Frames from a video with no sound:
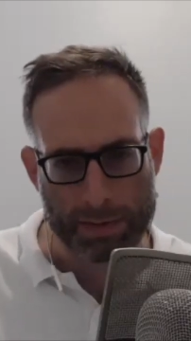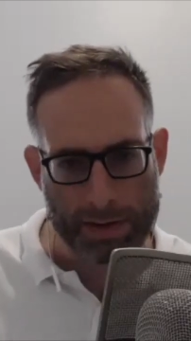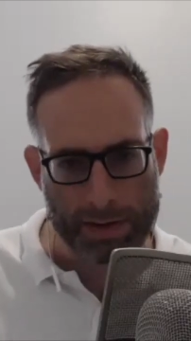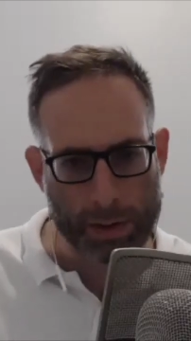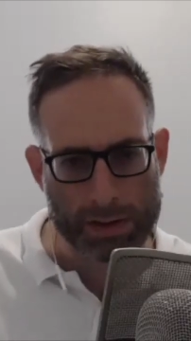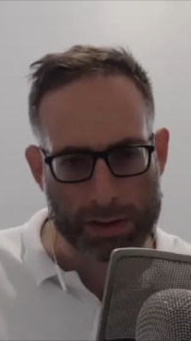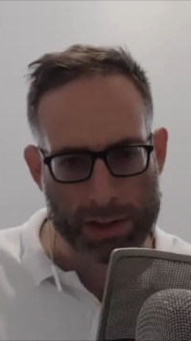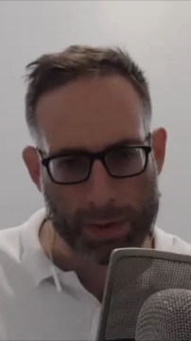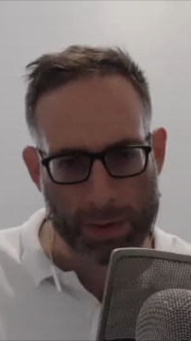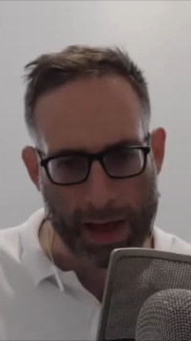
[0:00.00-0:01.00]
if we could
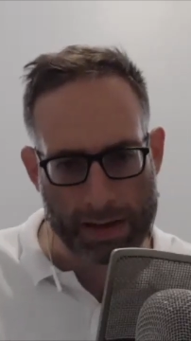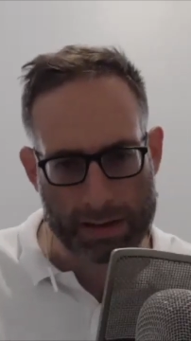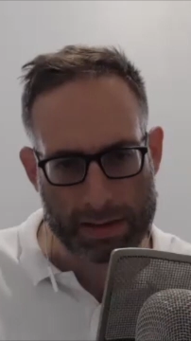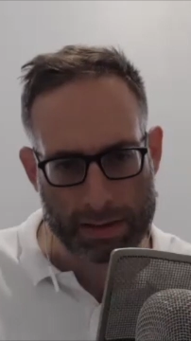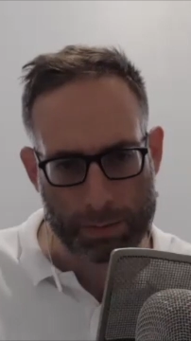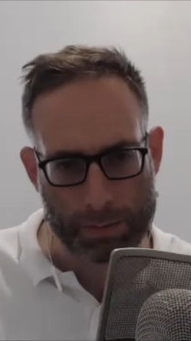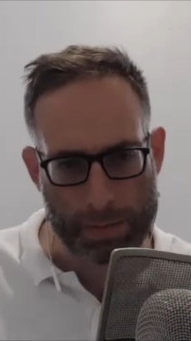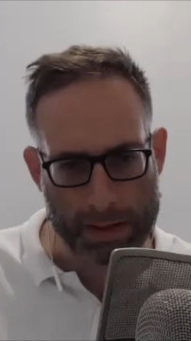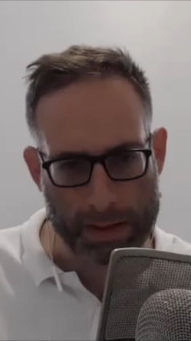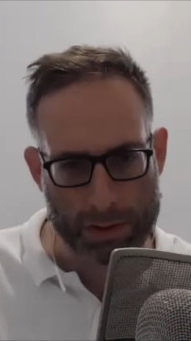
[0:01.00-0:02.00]
do anything that would
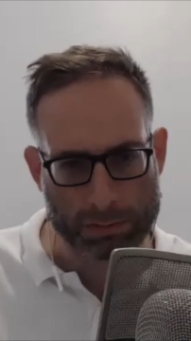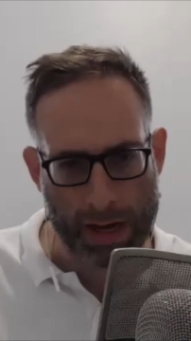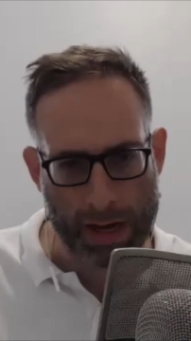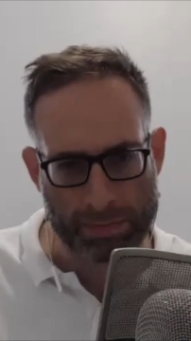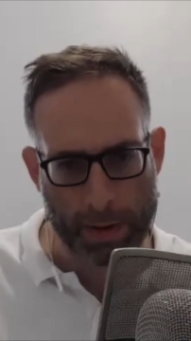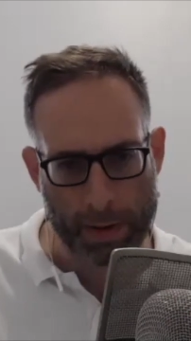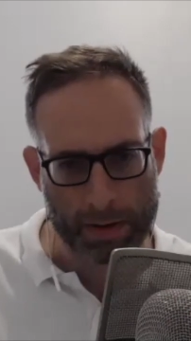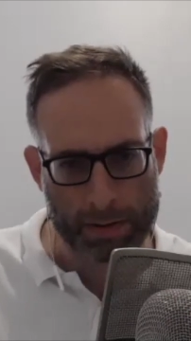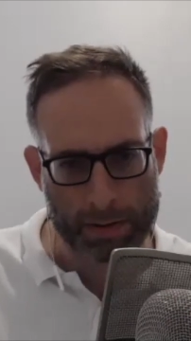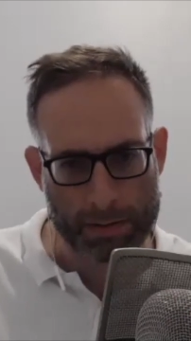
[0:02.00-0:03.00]
make your life
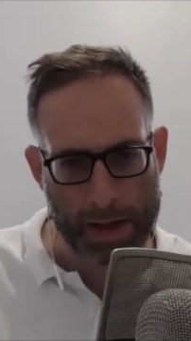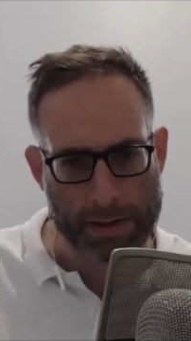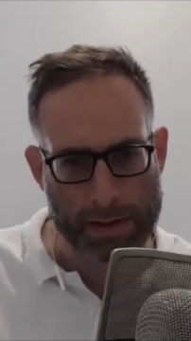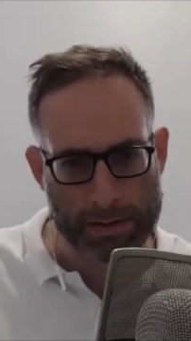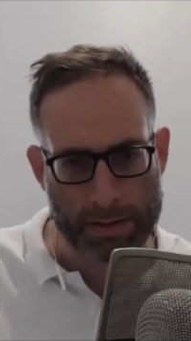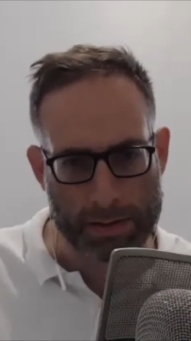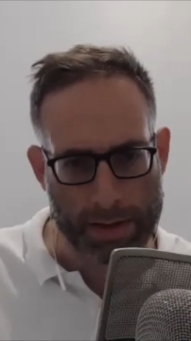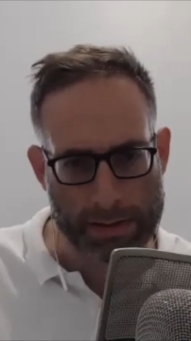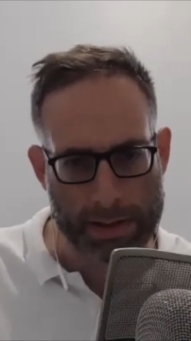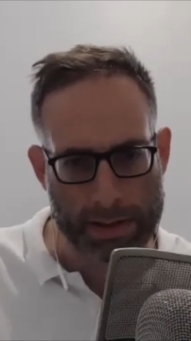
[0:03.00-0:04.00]
better and
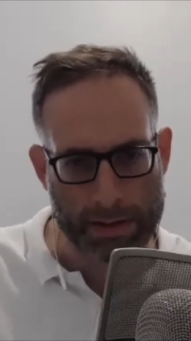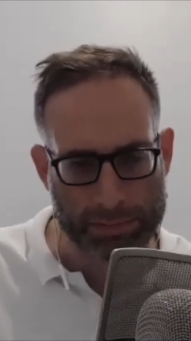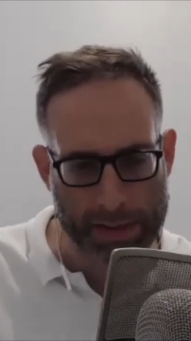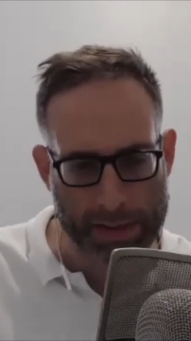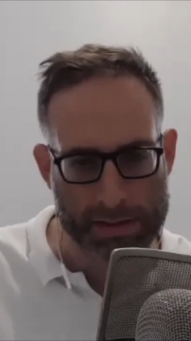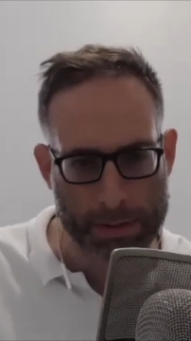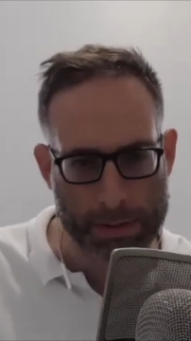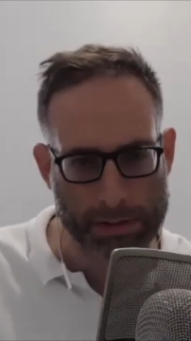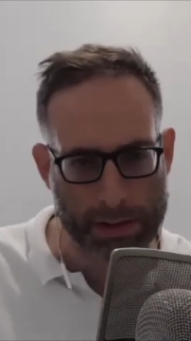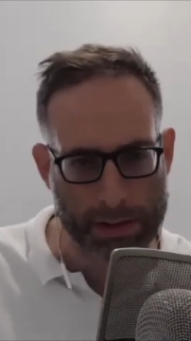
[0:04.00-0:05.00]
they said
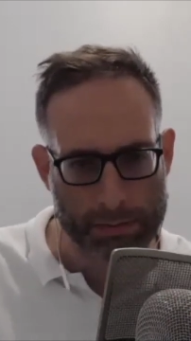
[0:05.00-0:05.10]
flexibility